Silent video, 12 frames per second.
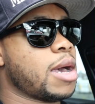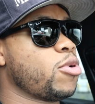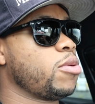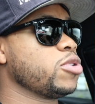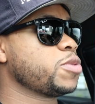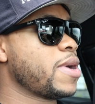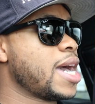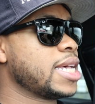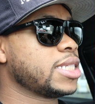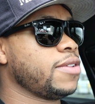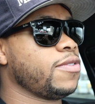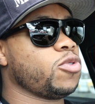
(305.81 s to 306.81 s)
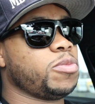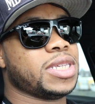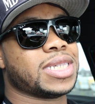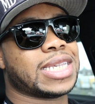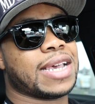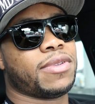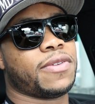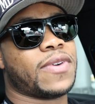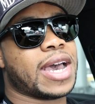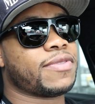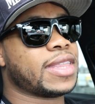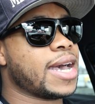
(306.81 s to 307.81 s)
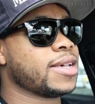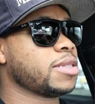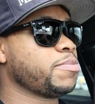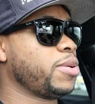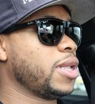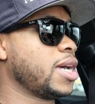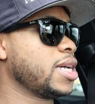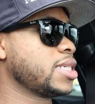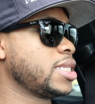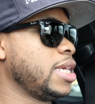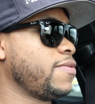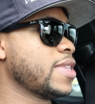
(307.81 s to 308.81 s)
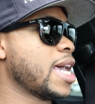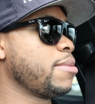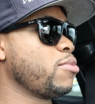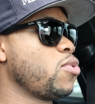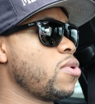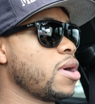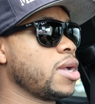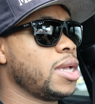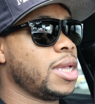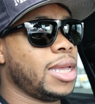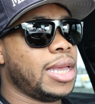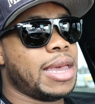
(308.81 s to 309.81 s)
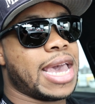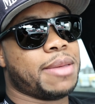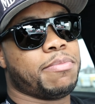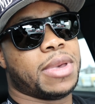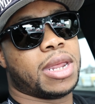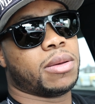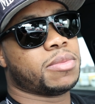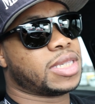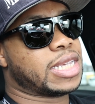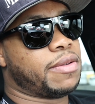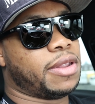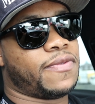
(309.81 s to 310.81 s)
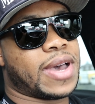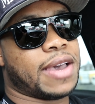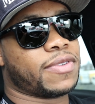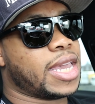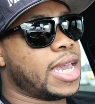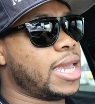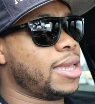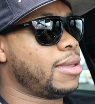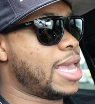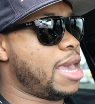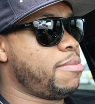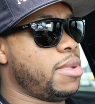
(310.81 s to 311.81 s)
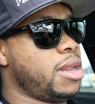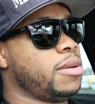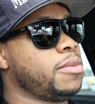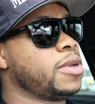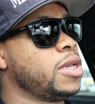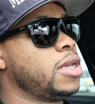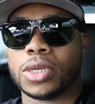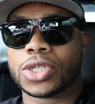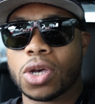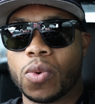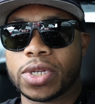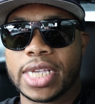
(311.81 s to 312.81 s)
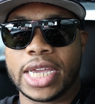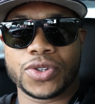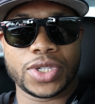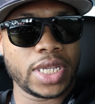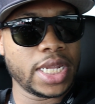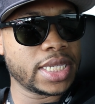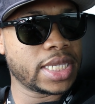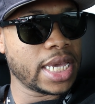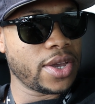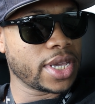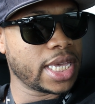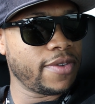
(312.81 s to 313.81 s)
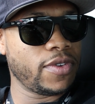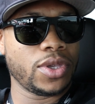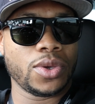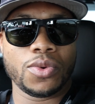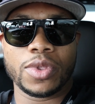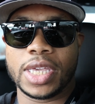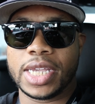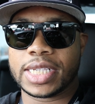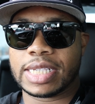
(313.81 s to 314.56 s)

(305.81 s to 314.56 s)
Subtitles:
I'm almost positive it will be 75,000 plus, if not more. At minimum 75K at minimum. So what's interesting is they're giving you the